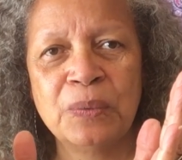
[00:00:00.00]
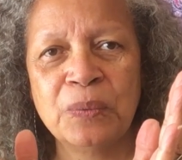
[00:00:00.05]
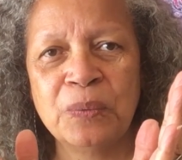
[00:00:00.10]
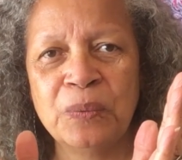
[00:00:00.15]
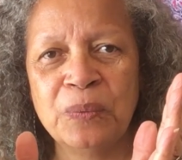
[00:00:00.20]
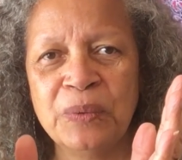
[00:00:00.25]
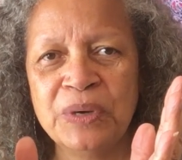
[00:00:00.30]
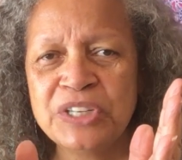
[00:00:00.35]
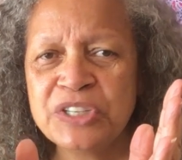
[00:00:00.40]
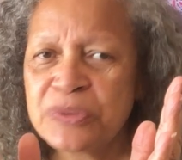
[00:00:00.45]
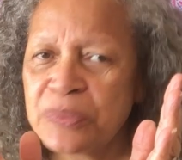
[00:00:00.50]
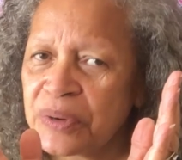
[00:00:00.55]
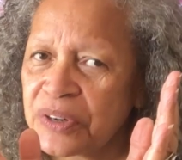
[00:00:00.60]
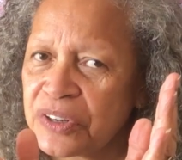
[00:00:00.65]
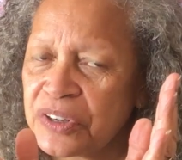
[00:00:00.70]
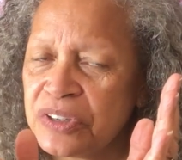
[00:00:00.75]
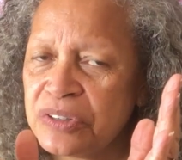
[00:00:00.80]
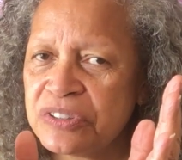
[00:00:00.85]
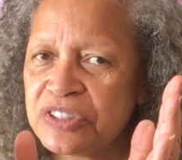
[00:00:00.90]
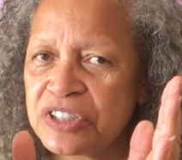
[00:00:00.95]
Which one are
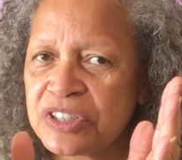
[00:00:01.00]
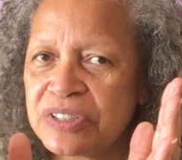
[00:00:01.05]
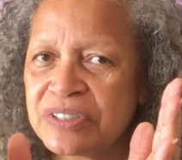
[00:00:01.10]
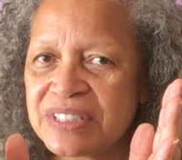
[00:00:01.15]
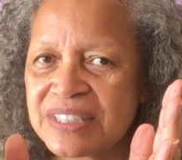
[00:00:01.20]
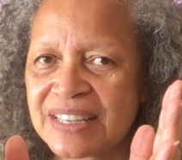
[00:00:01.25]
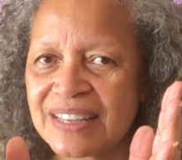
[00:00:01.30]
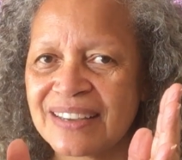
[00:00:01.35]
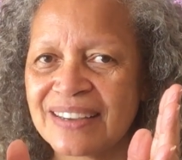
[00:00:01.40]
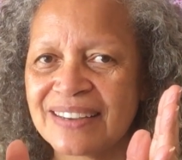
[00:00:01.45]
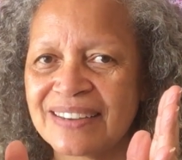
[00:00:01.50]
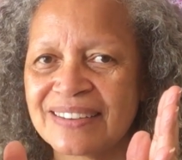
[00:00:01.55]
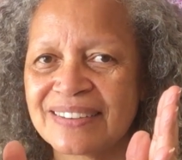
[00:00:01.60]
you choosing?